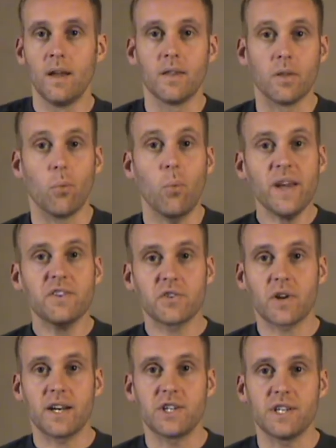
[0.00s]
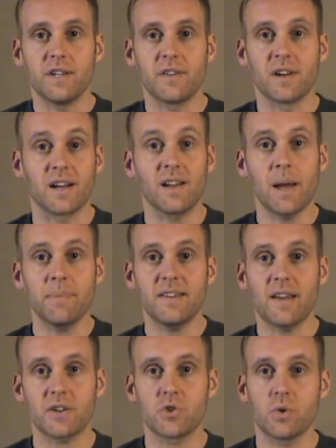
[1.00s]
The white strategy is going to climb the
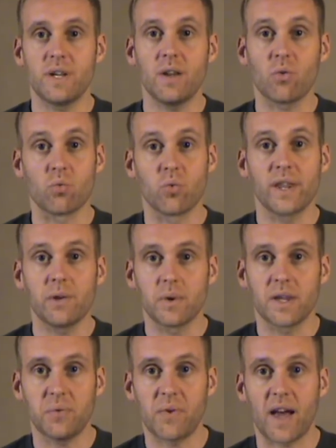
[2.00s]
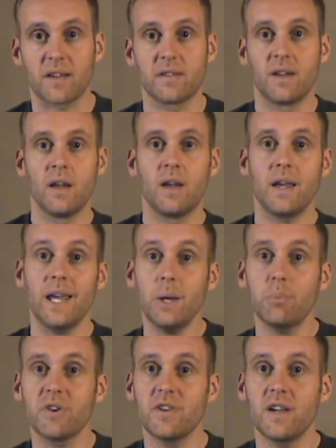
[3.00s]
tech tree really, really fast.
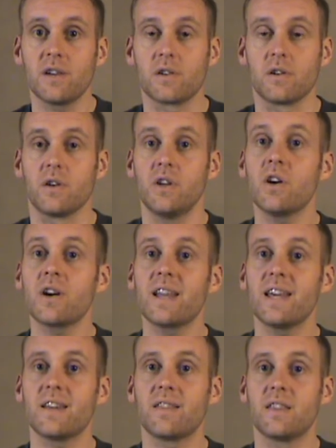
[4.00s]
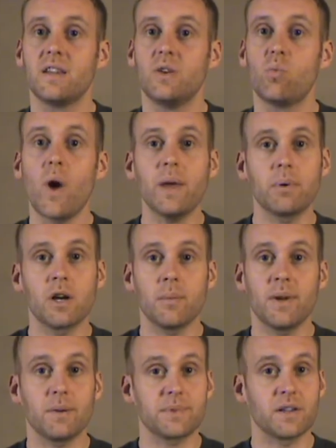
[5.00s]
In particular, you're going to get the white
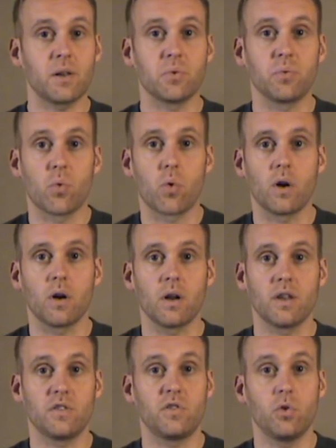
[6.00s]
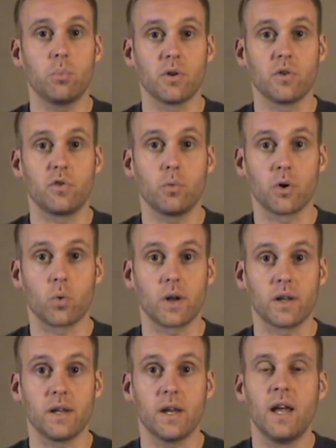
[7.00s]
pyramid up to level 4 super, super
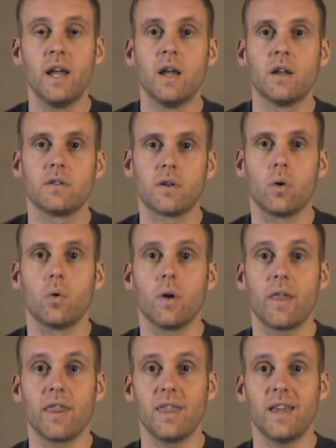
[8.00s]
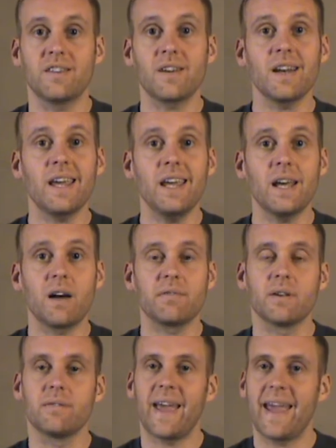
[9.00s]
quickly. So it's going to key off
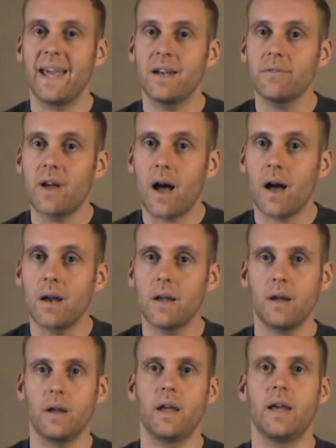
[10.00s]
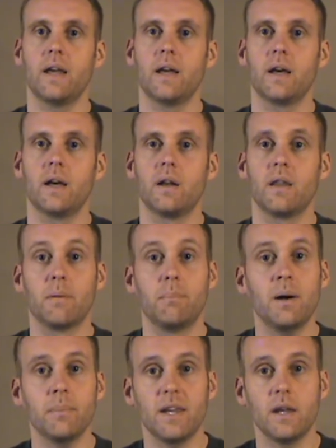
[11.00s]
of Hand of God and the
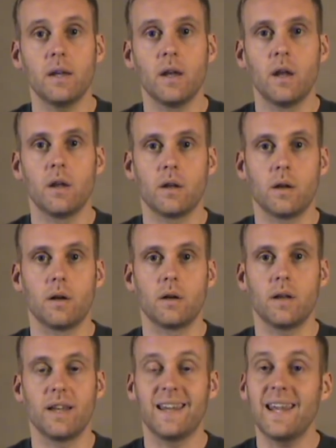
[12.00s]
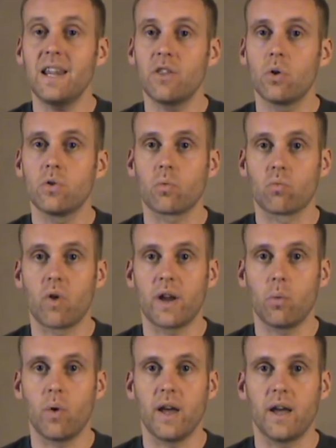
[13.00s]
Mummy, and getting those right
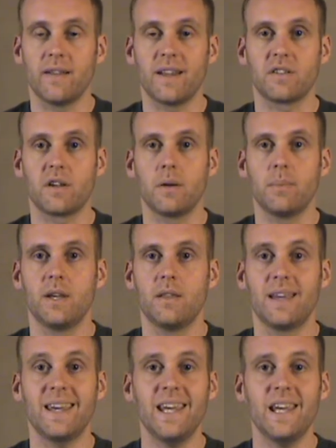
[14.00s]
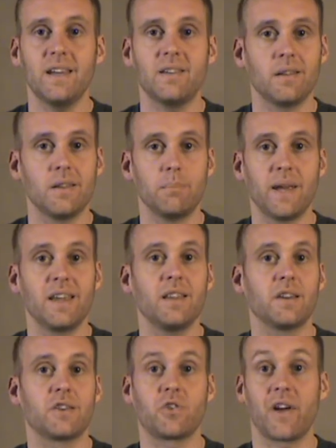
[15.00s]
away, and that's going to the key to making
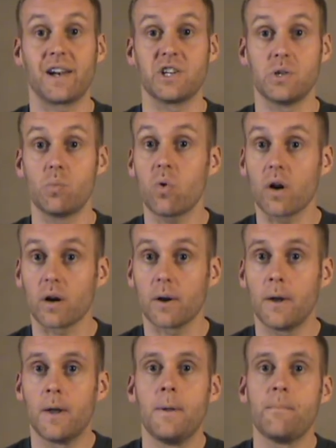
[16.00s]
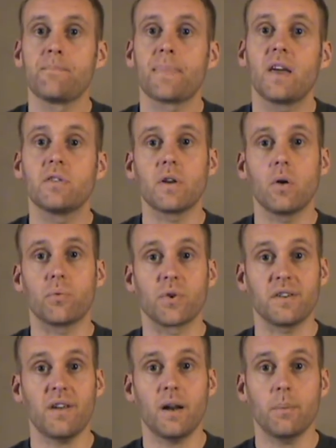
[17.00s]
this strategy work. So for
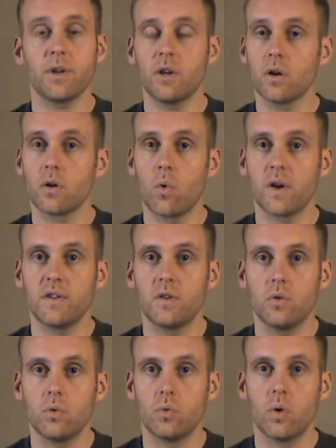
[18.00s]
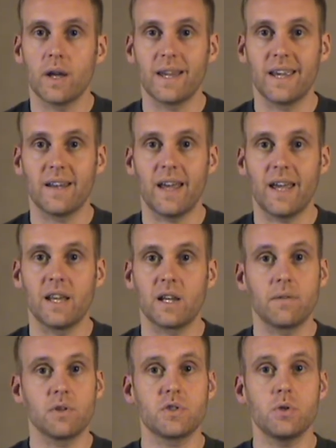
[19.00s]
setup, you're going to get a
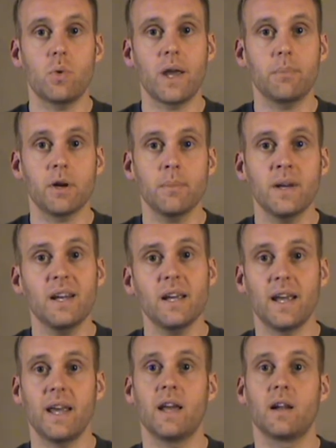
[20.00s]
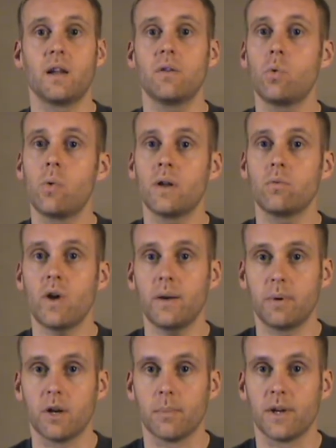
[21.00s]
level 2 white pyramid and a level 1
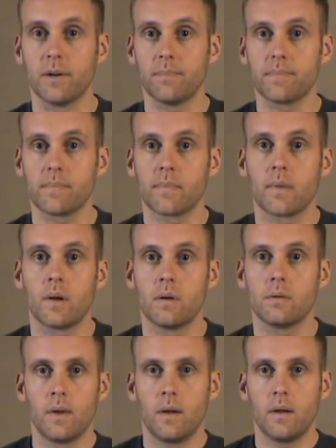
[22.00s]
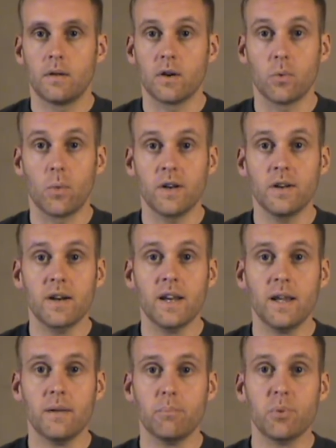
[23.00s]
red pyramid. Turn 1, you're
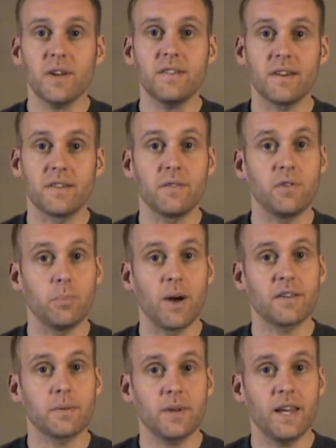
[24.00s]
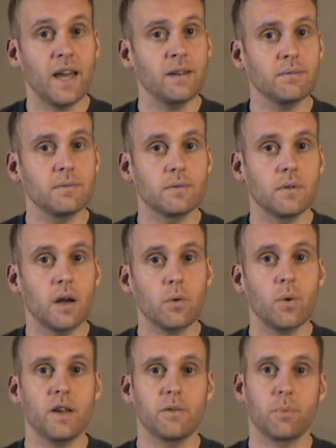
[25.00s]
going to get Priestess if you possibly can,
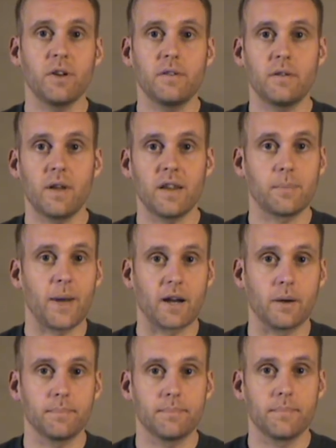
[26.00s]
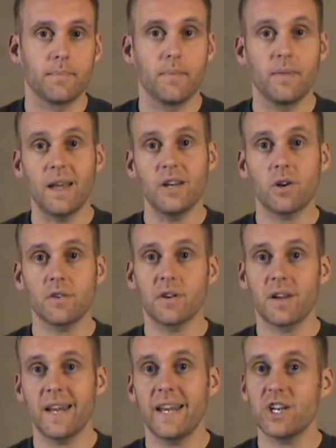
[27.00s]
otherwise Priest as a backup. Then you're also
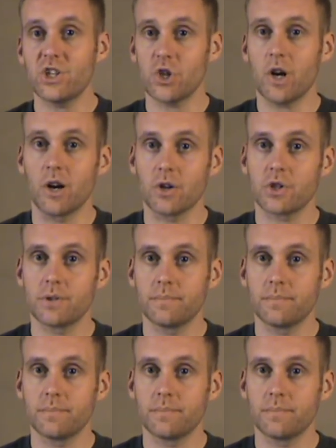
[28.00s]
going to get Charge.